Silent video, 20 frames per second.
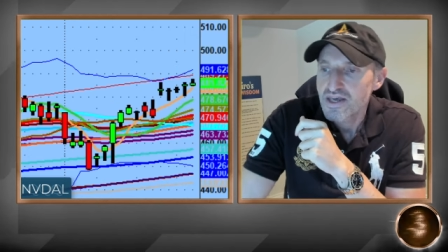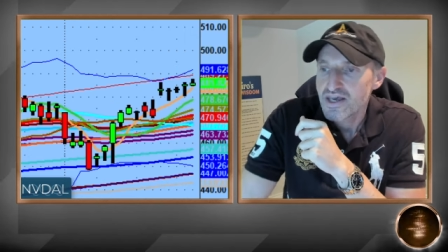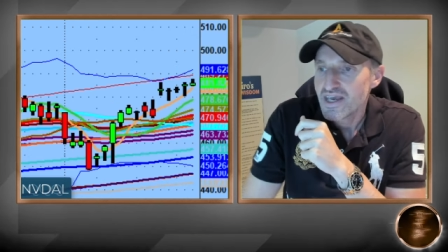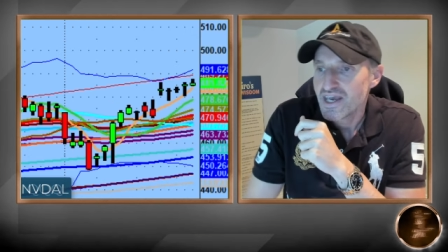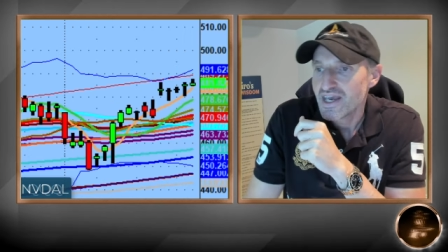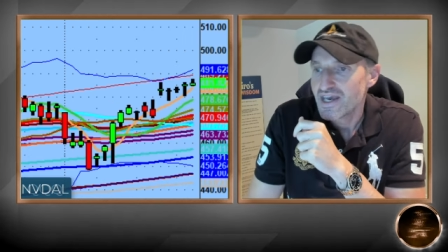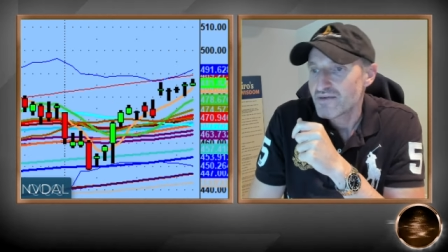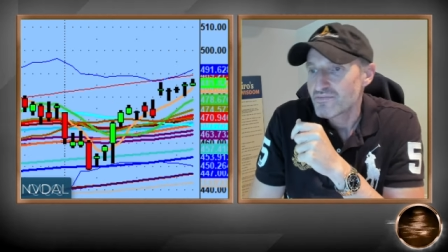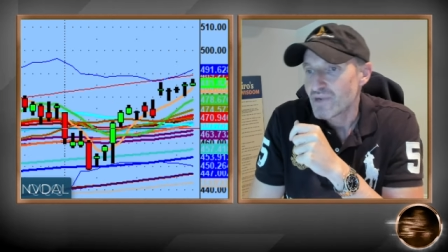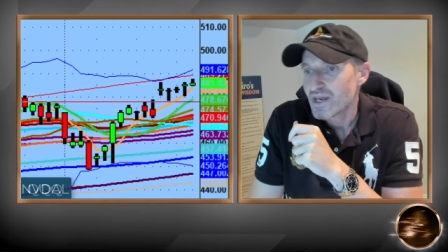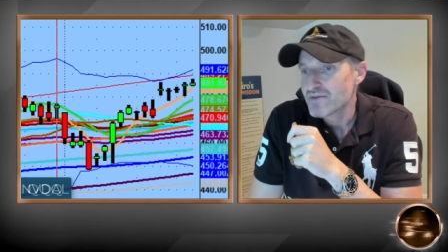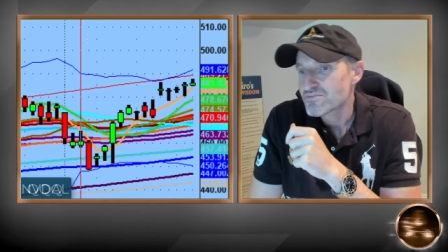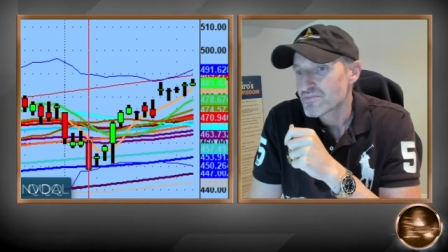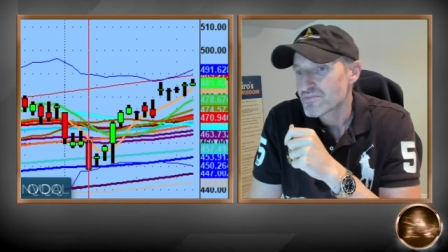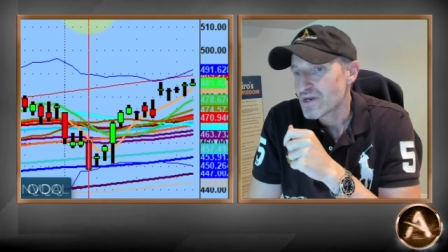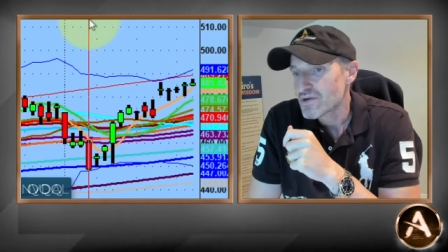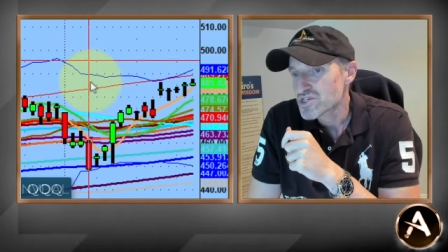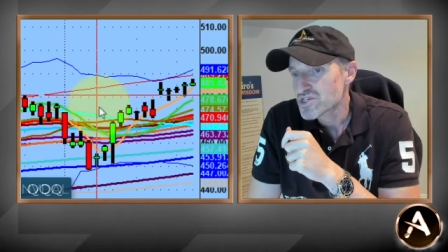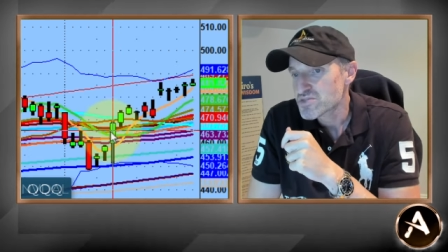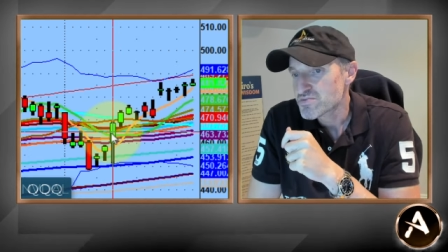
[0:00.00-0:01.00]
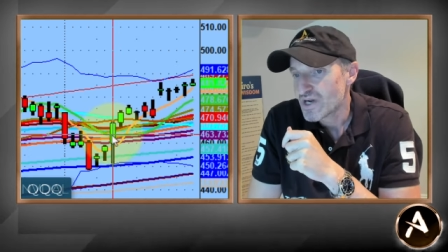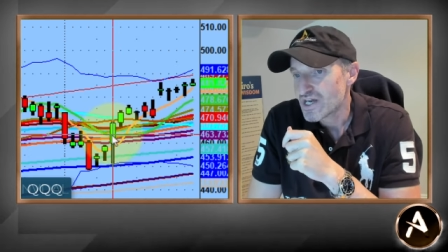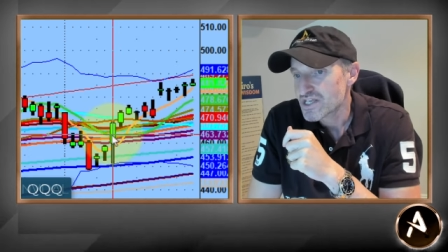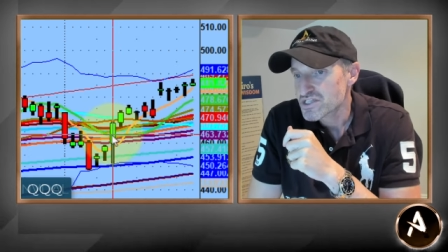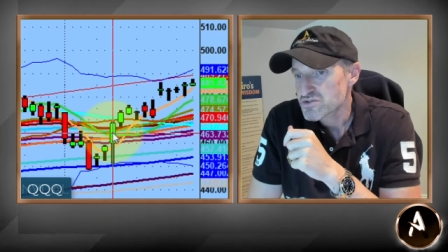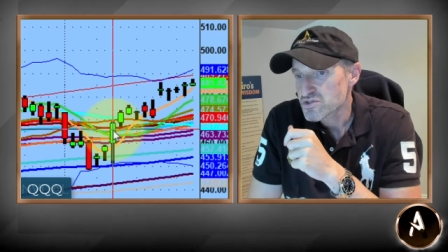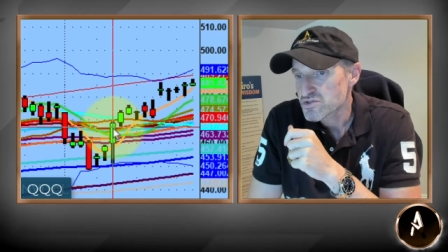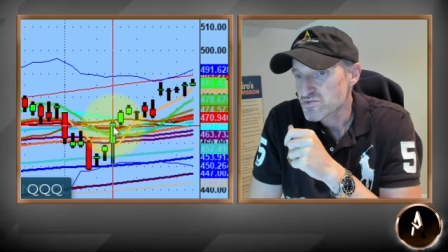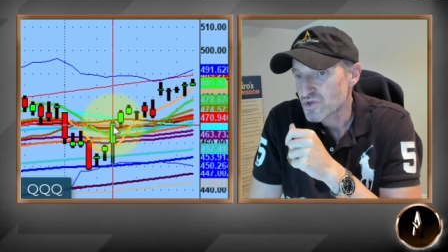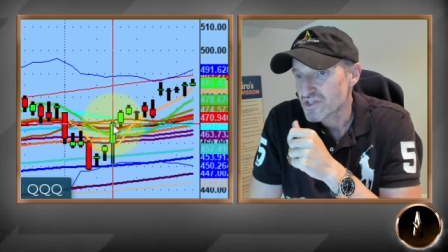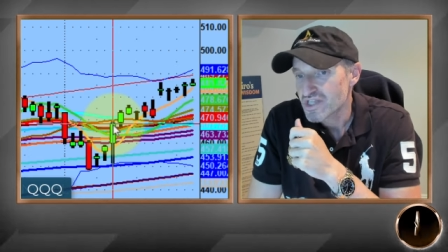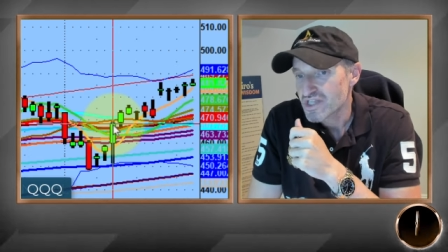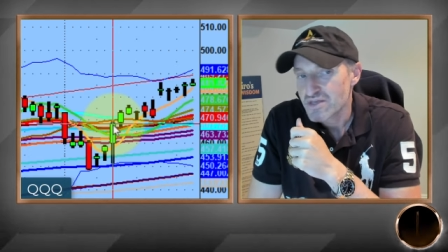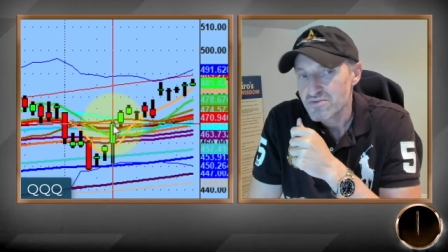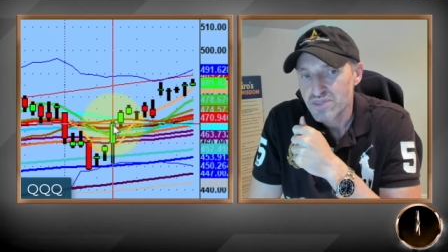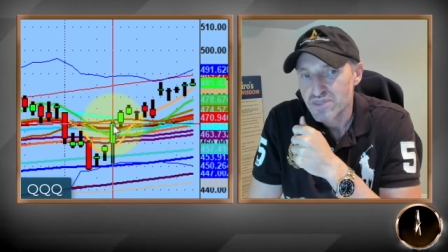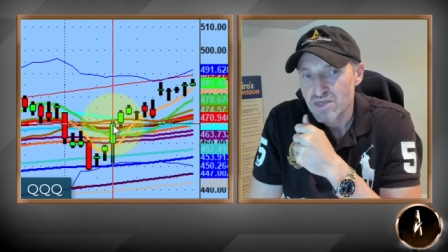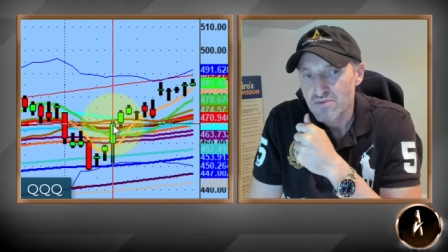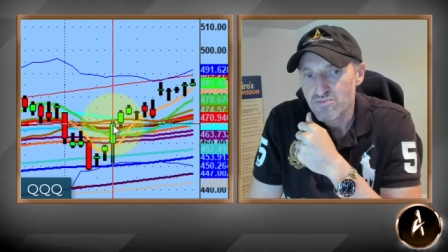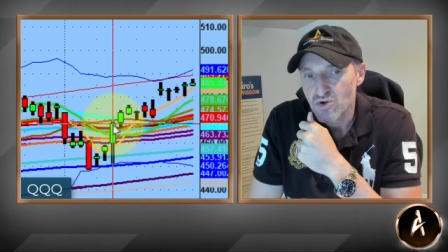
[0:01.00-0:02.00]
And my, my response was, well, they,
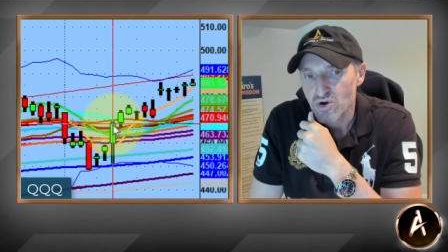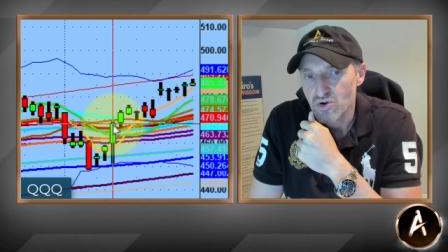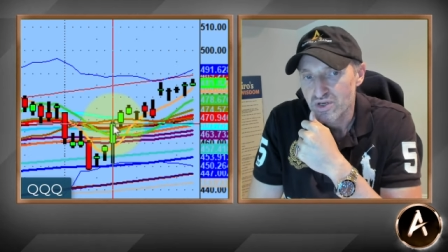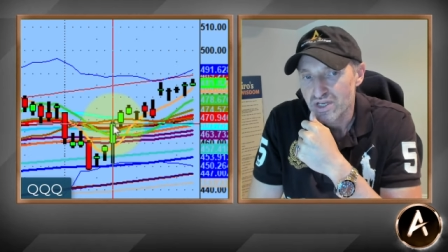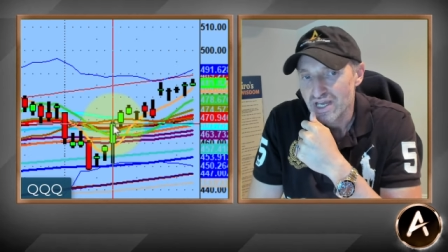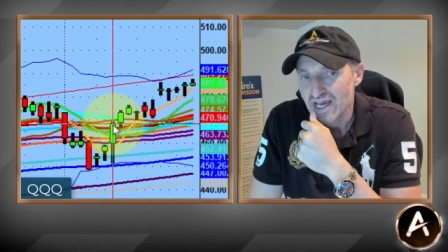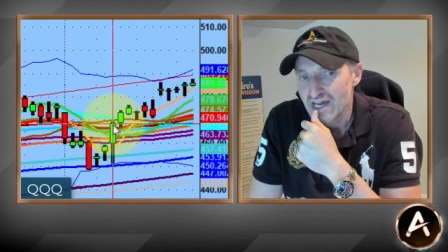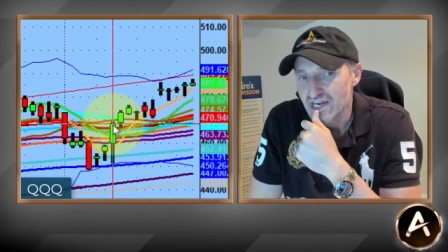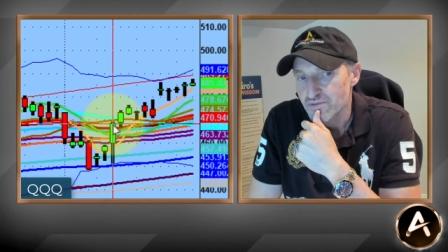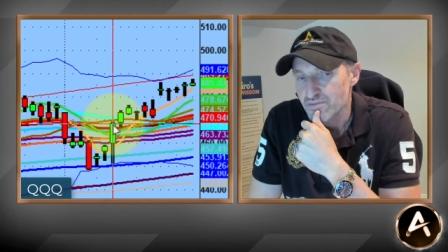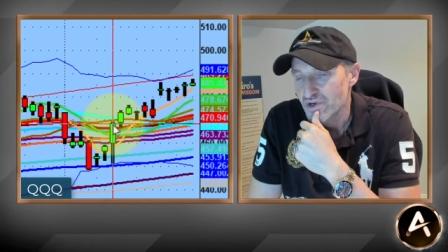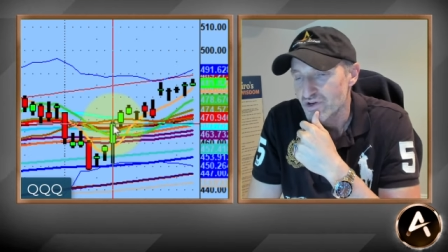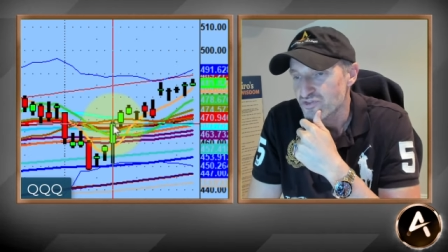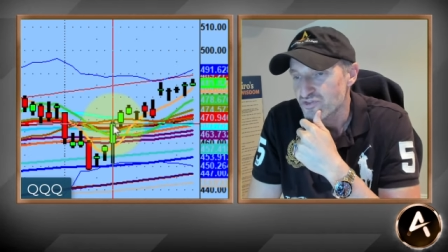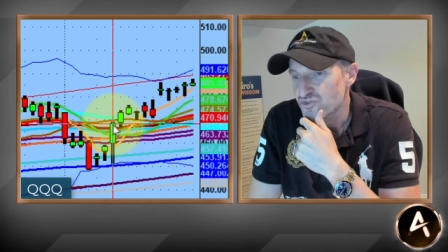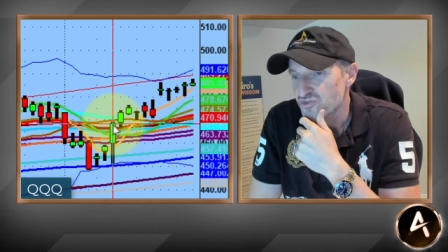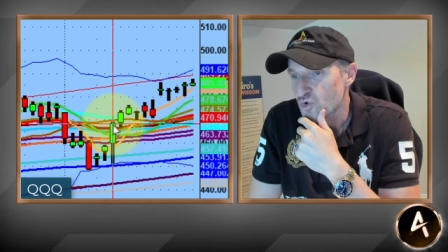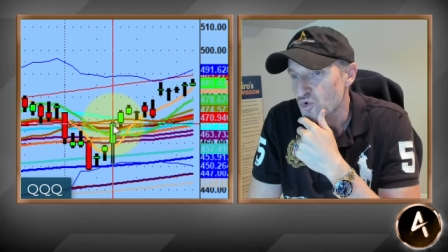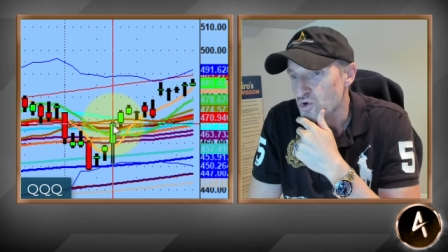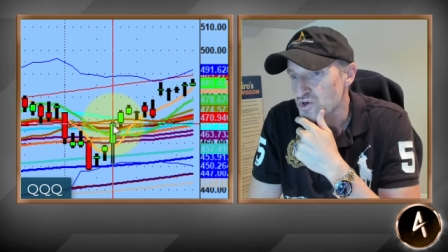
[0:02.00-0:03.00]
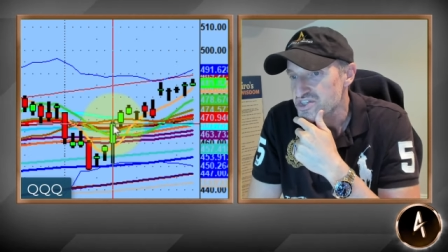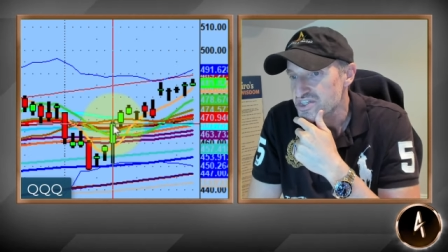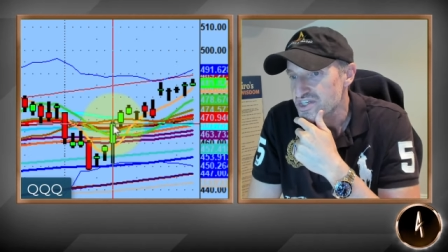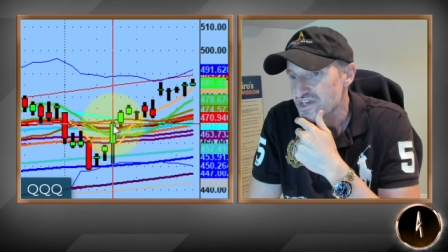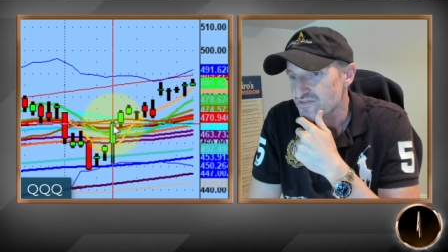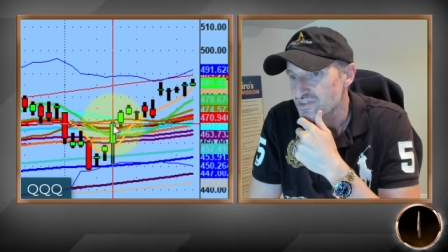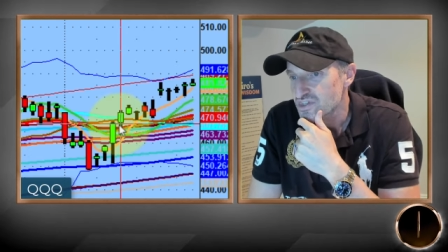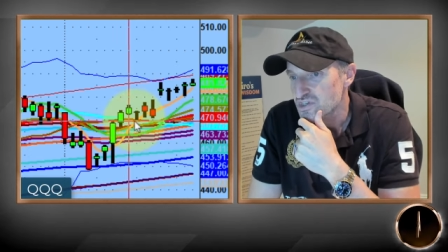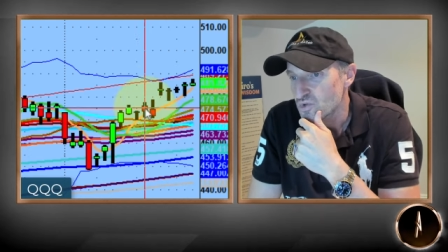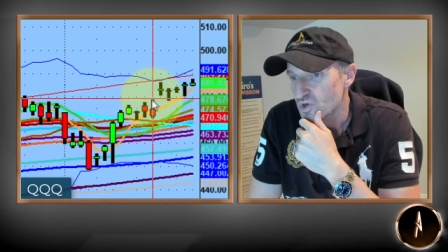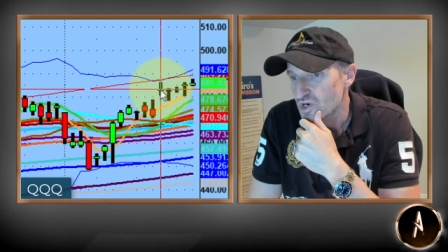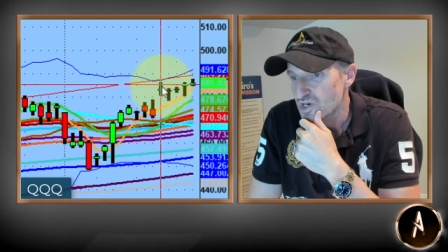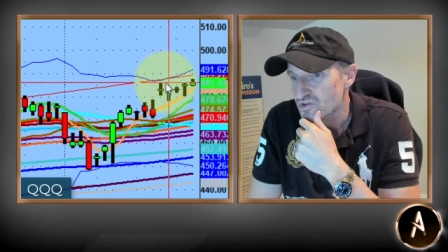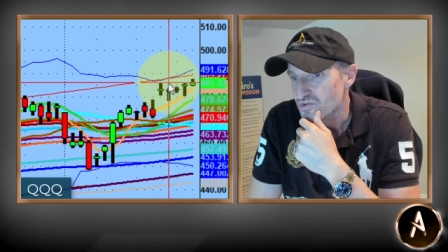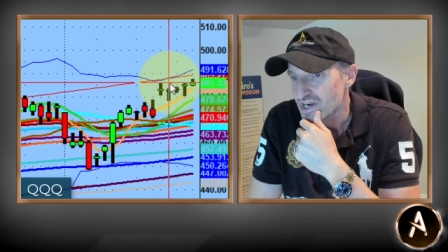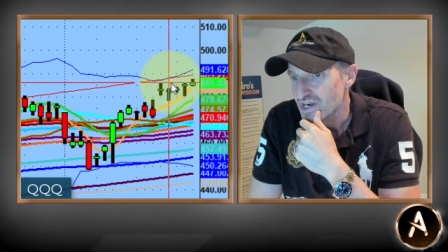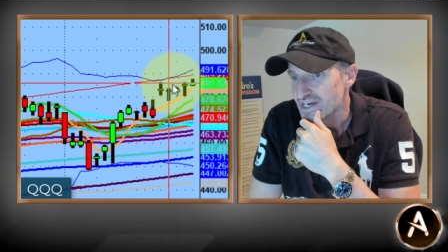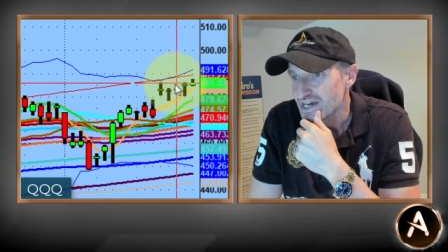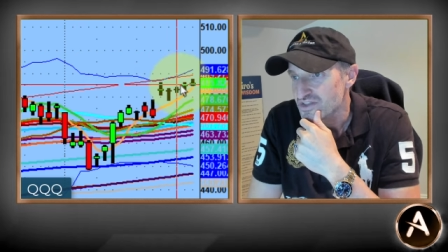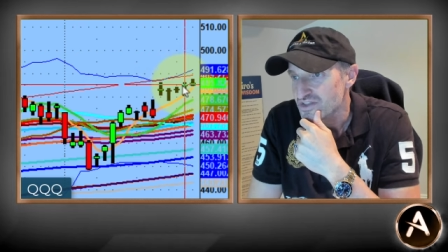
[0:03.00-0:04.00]
they broke out above 471.
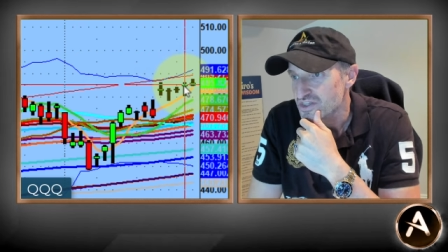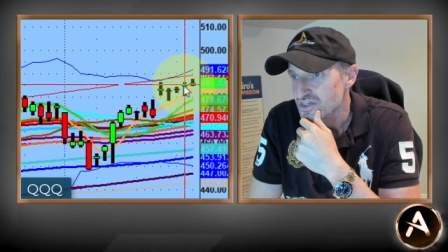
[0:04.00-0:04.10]
Right now, the